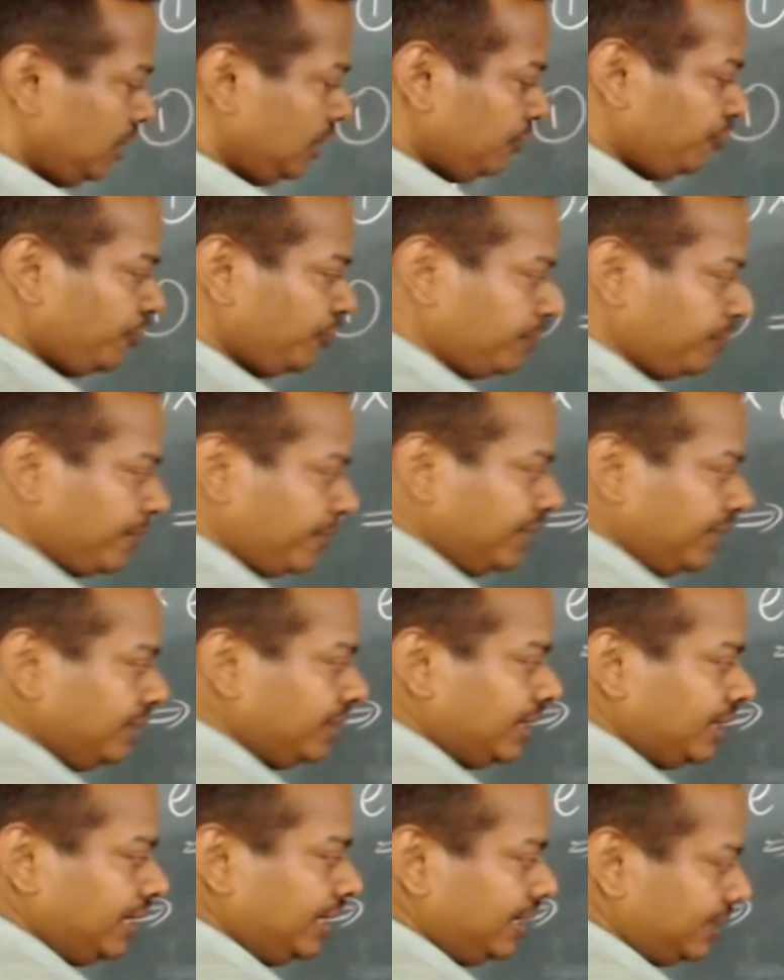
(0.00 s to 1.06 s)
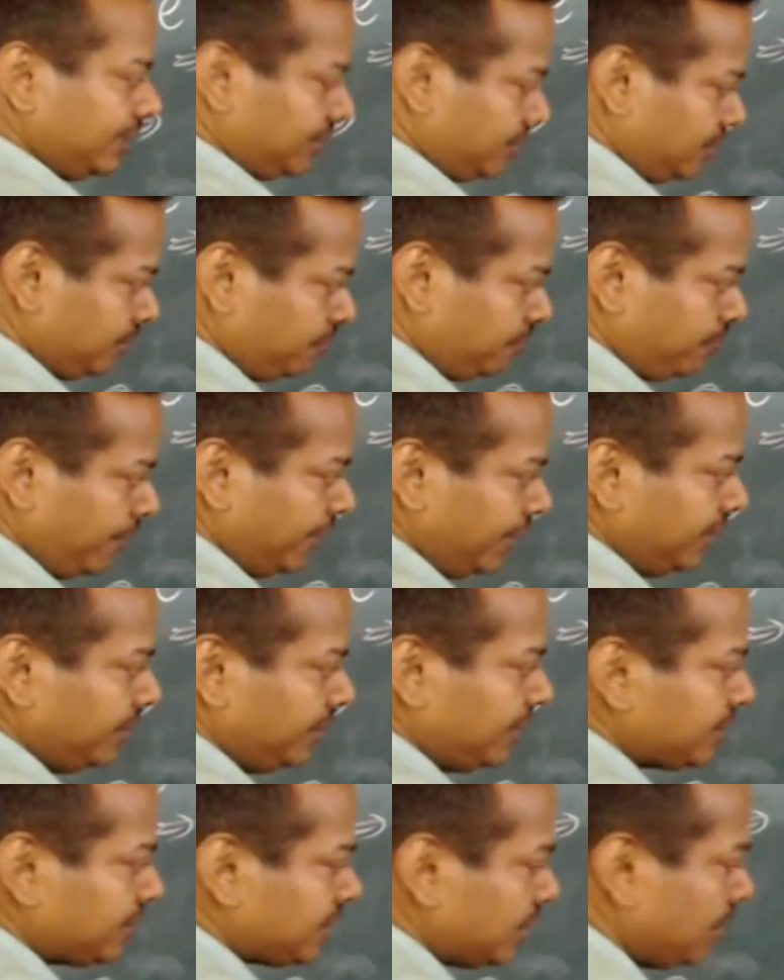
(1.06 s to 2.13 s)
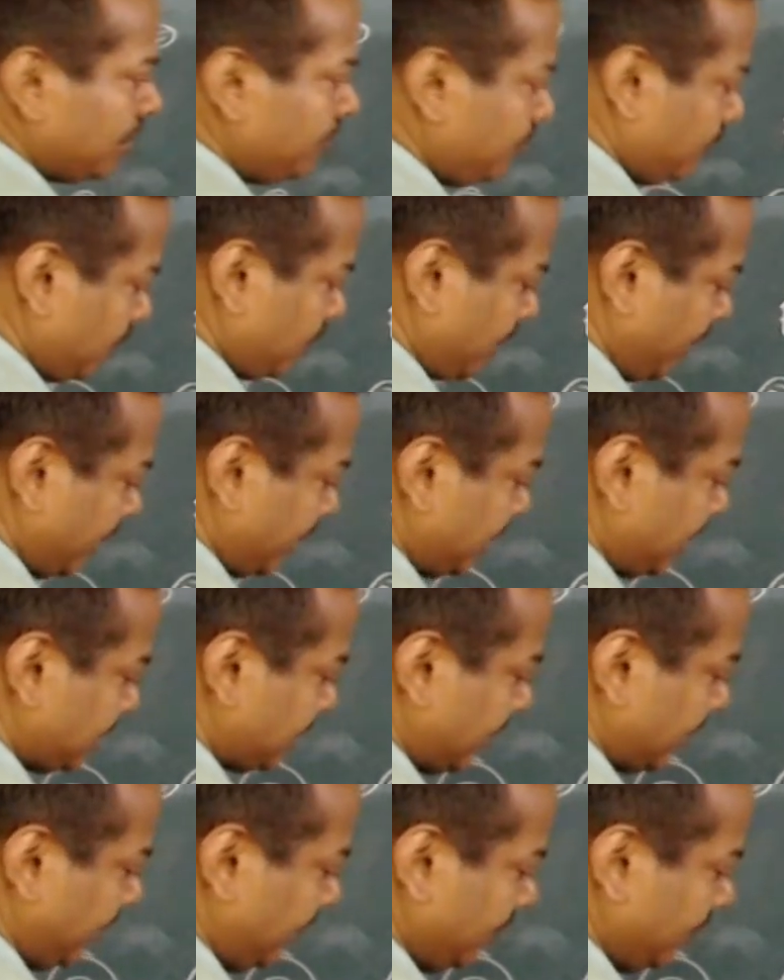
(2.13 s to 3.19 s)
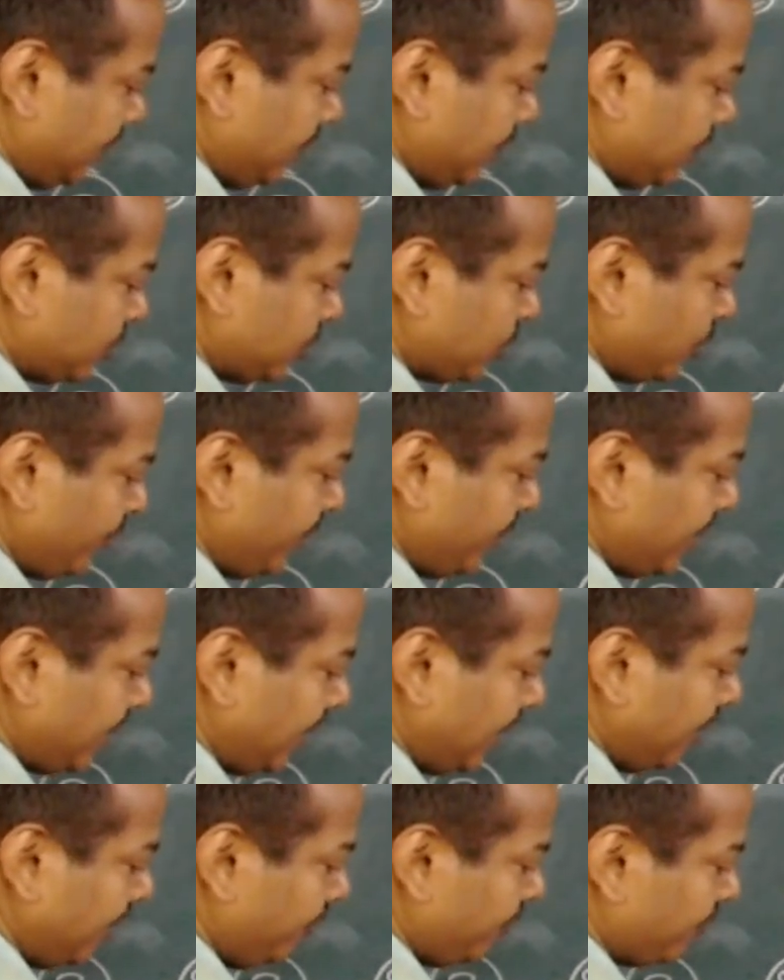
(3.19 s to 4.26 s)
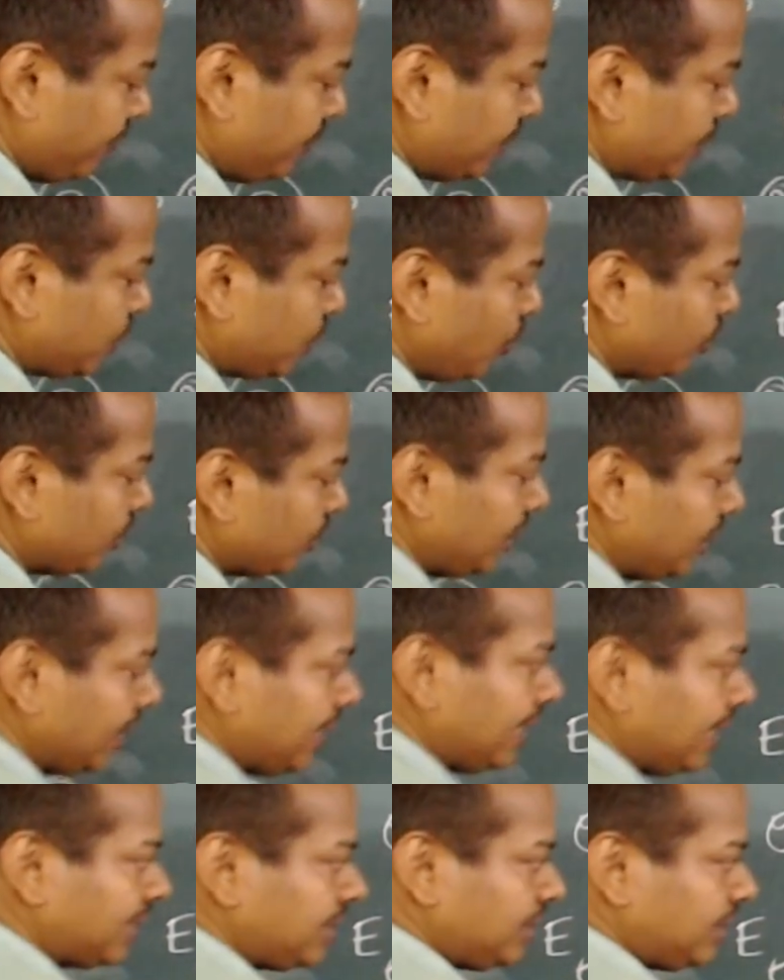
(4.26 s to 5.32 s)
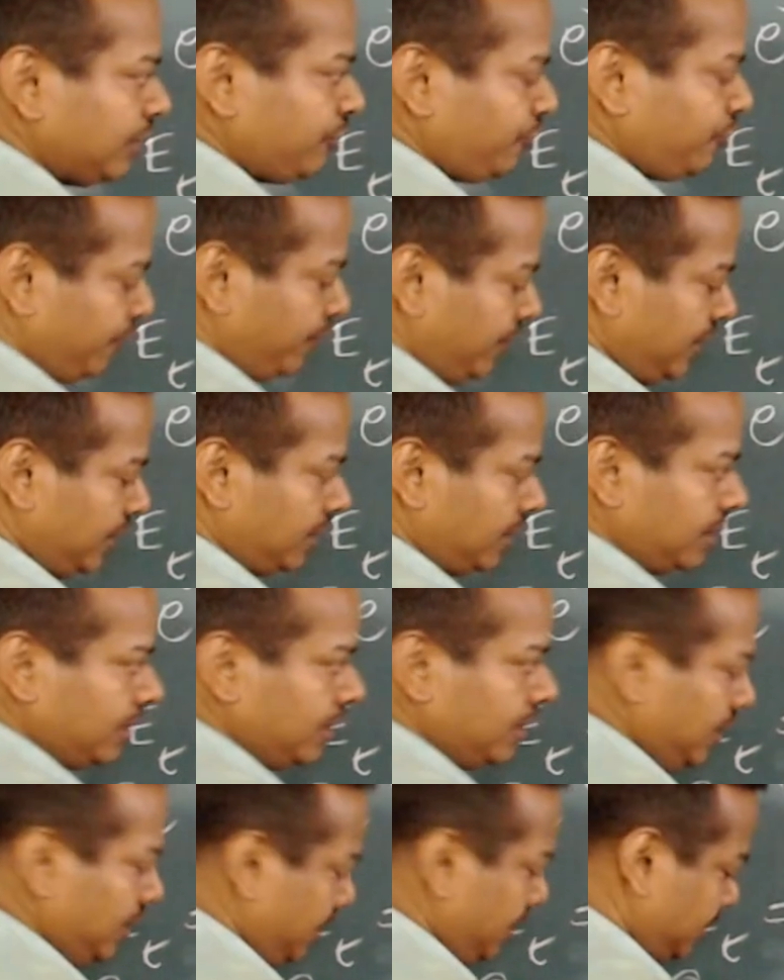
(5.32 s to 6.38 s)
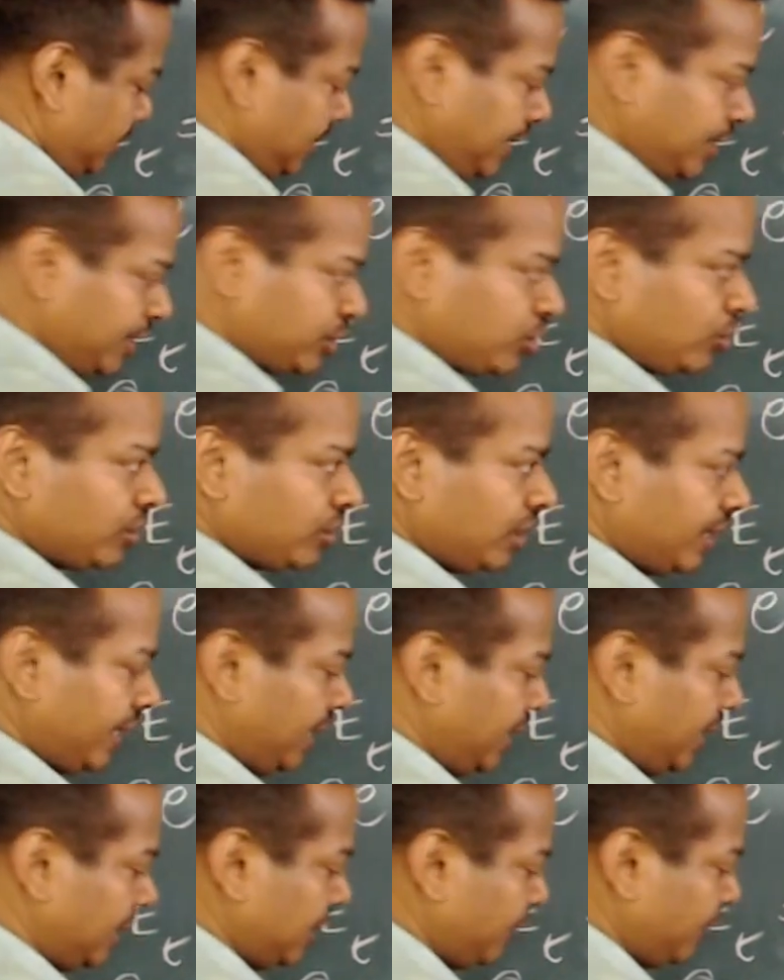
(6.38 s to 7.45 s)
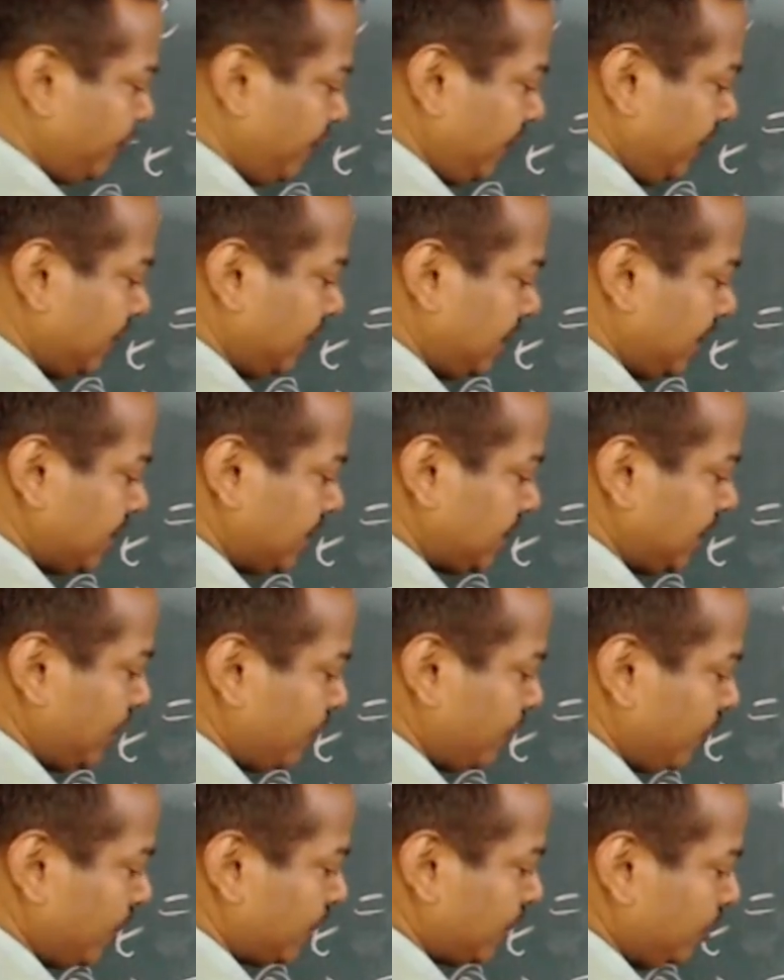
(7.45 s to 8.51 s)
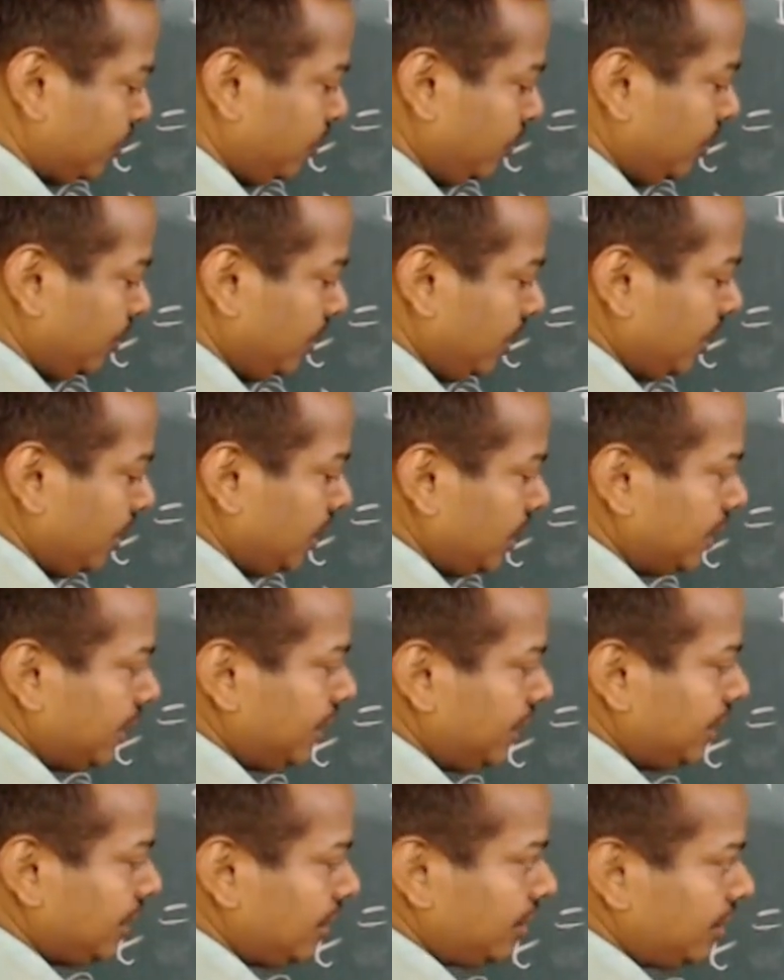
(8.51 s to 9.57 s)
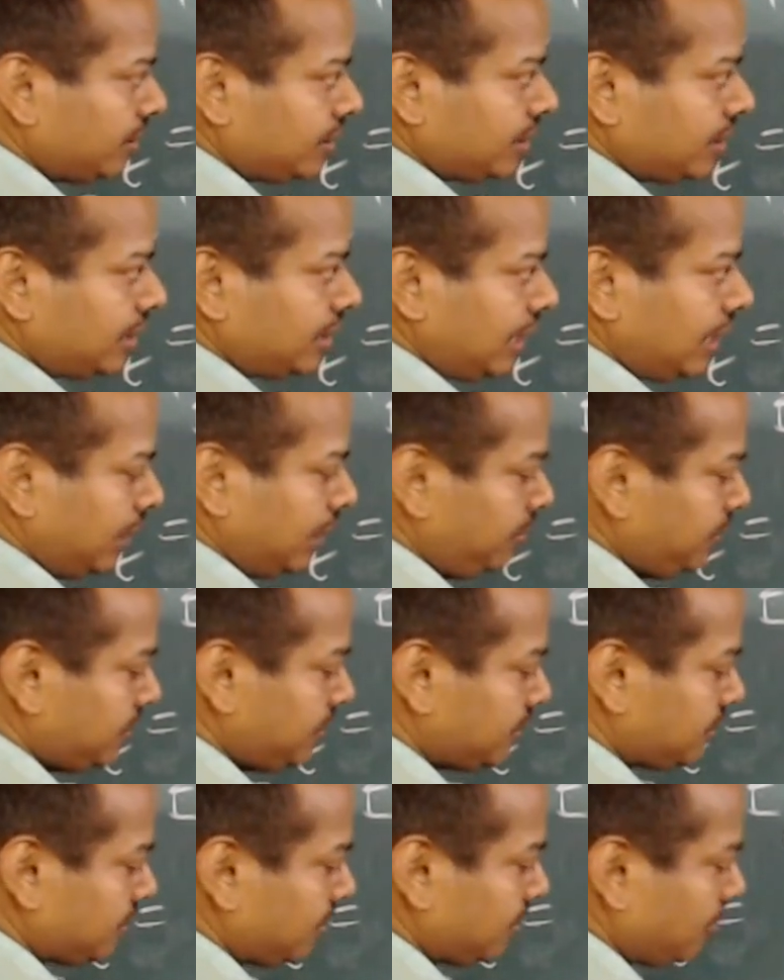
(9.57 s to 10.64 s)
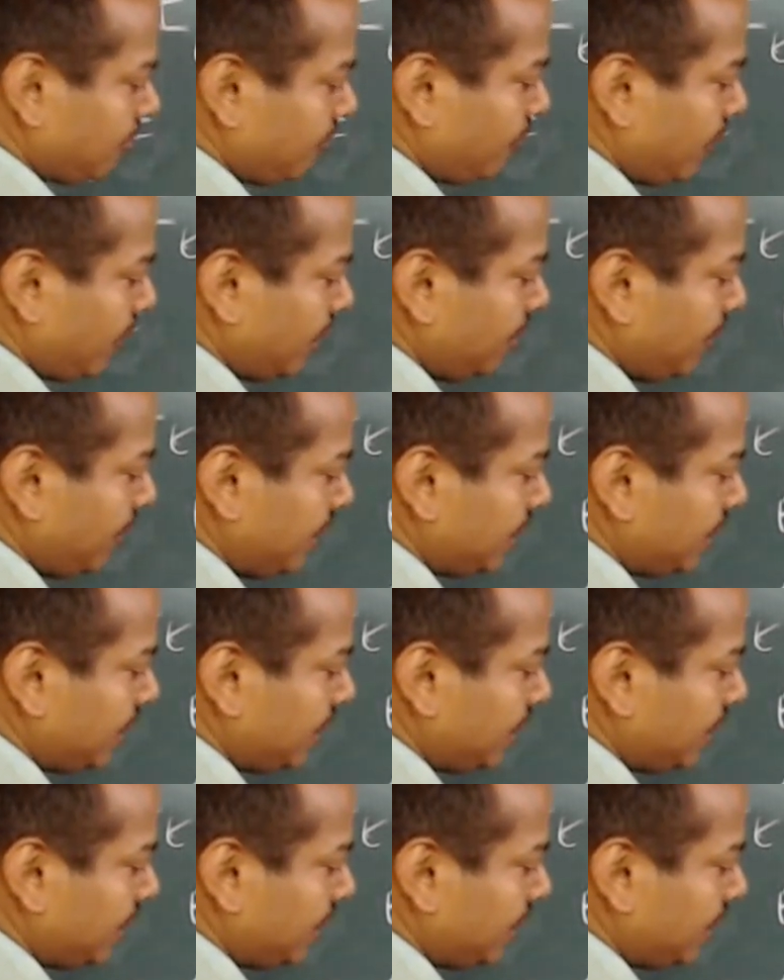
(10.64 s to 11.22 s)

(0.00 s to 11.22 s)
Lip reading: If we bring this term right hand side, so we have total electric field, that is total radiated field, that is equal to E naught times 1